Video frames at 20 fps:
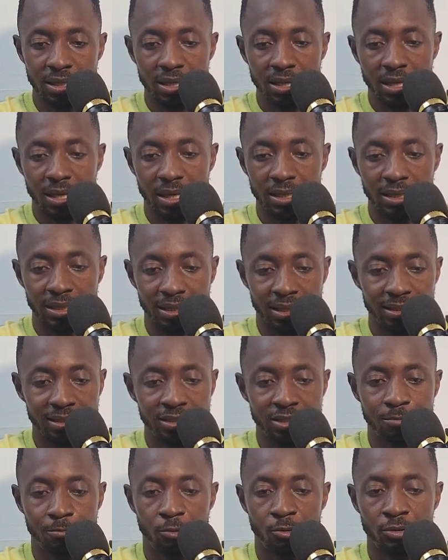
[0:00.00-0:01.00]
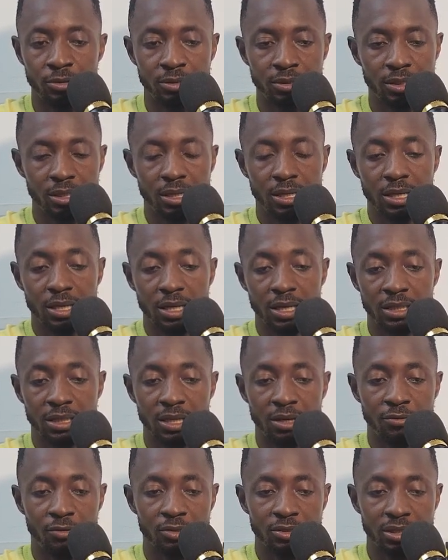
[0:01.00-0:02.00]
and then at this point
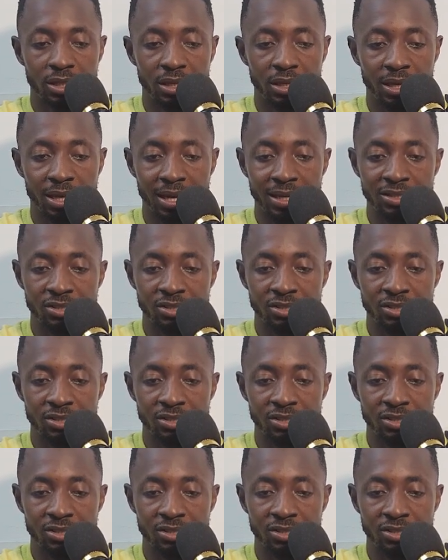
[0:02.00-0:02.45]
gave us a nice